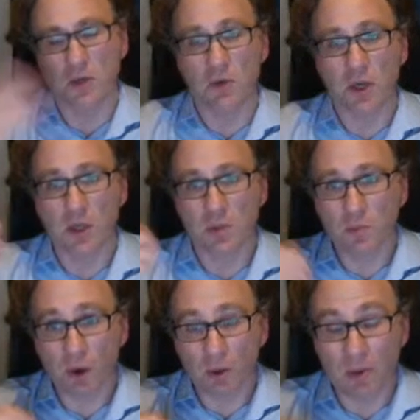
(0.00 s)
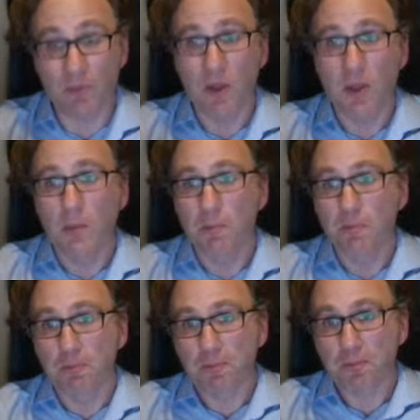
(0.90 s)
gradient problem,
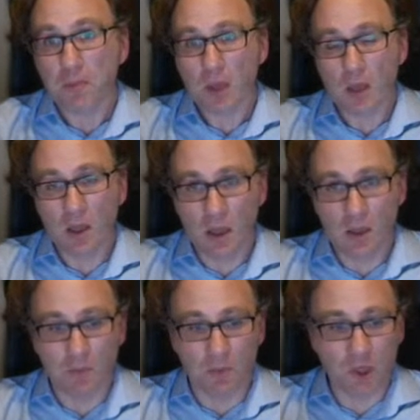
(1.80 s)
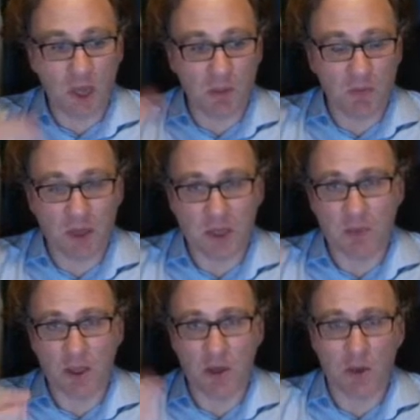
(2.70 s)
which can be fixed,
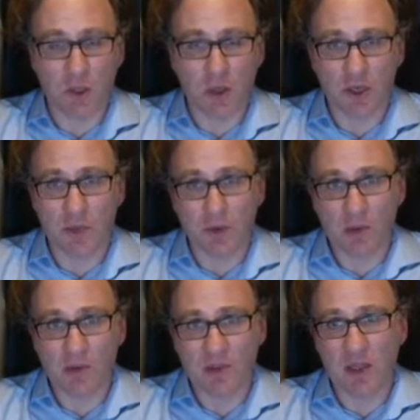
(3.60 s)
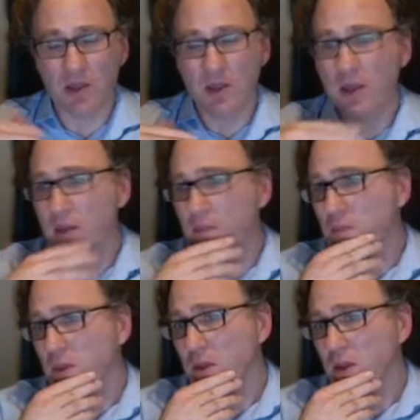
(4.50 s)
but there are also other problems that
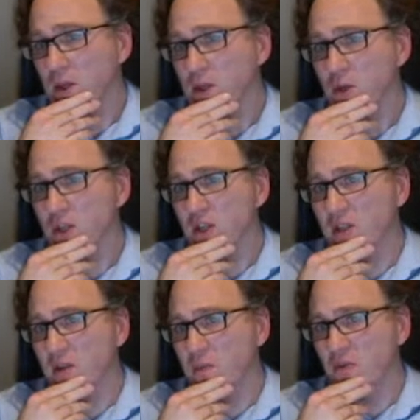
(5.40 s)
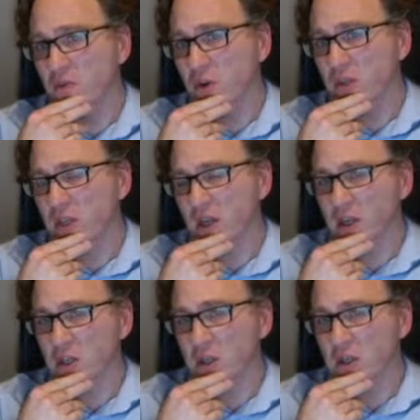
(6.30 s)
show that the performance can
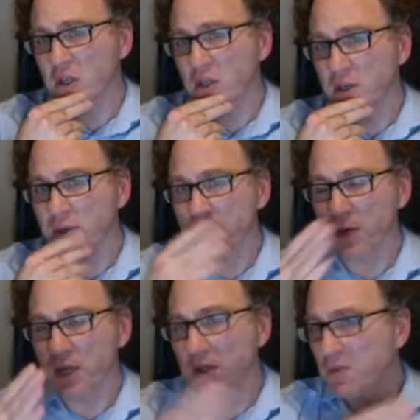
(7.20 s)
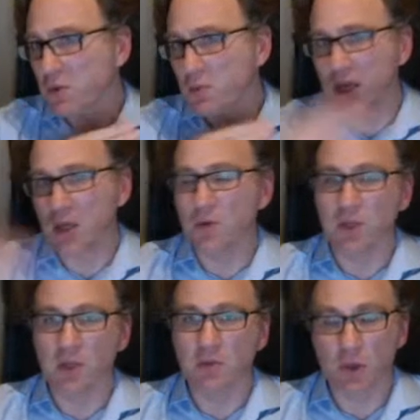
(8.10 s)
actually deteriorate if you make your
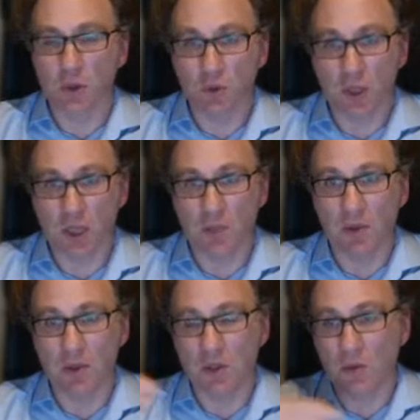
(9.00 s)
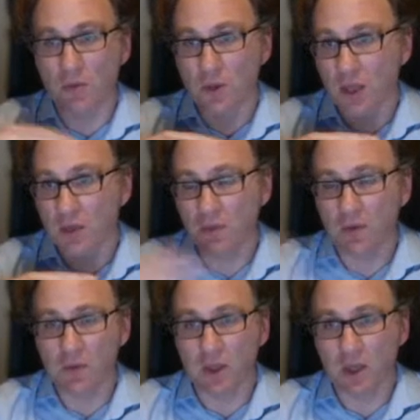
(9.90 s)
network too deep. So if you take
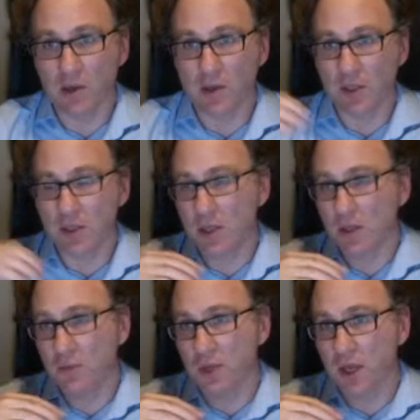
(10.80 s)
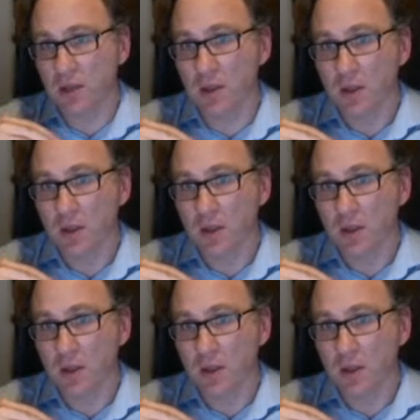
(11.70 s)
50 layers instead of 10,